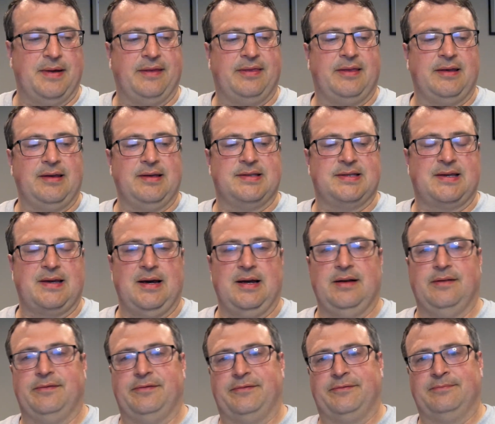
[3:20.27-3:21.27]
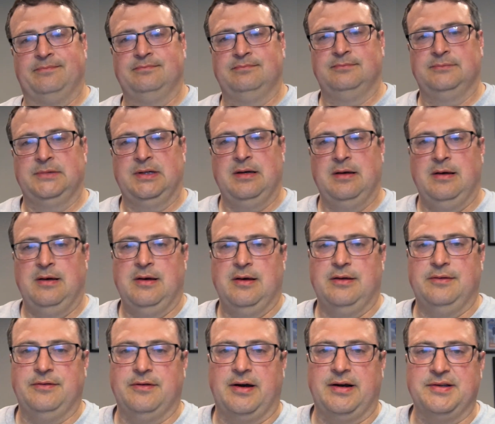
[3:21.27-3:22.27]
I think it's kind of
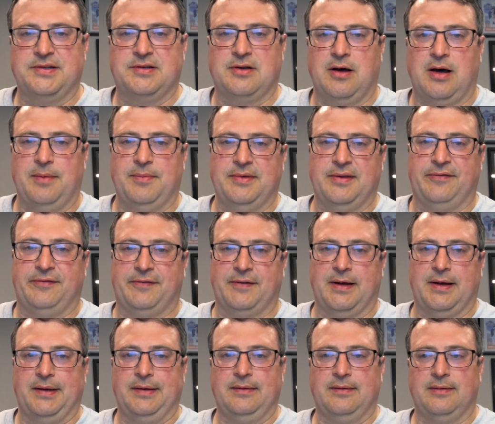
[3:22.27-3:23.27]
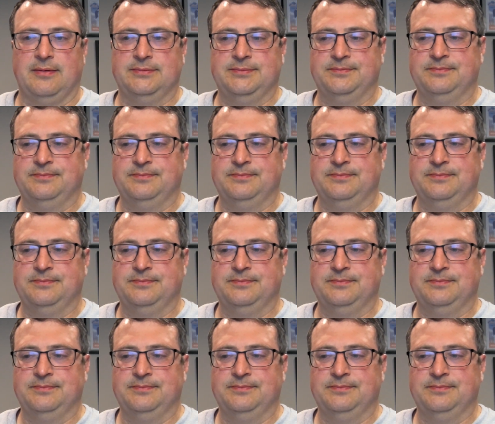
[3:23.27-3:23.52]
not as common to find.